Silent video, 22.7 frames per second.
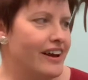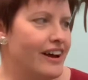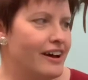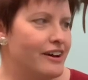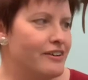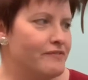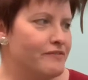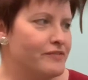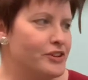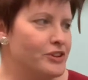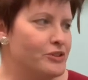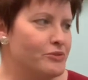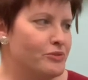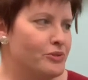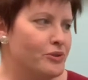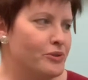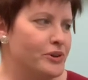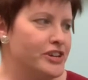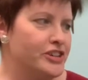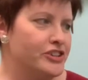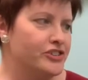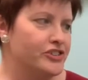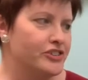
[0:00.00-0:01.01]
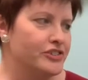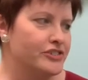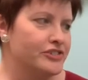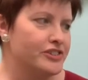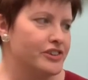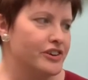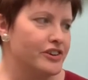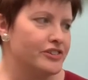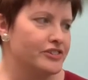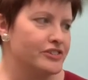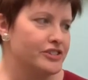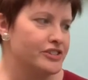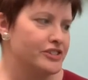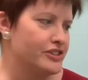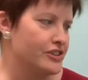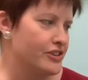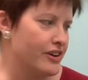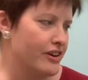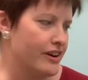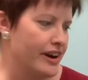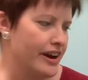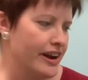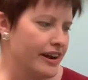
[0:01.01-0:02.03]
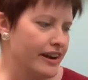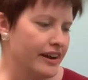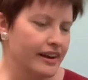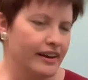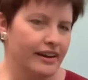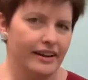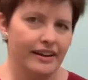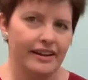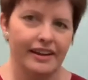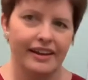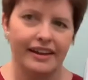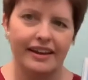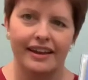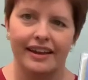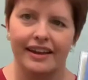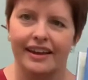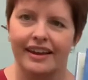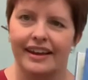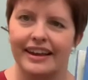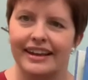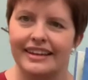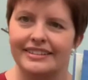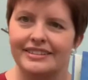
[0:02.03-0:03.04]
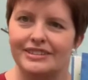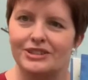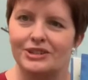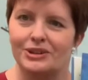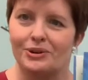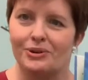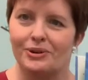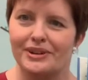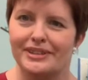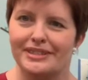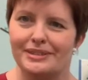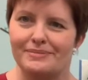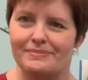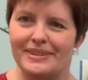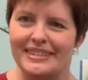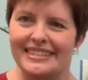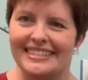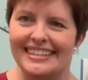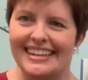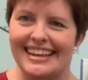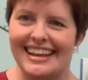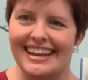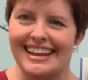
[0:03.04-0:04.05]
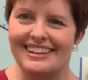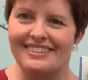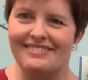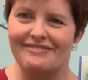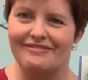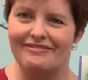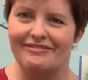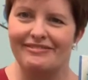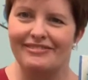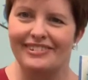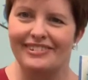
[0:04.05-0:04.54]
a few creatures are stirring. It's Christmas Eve.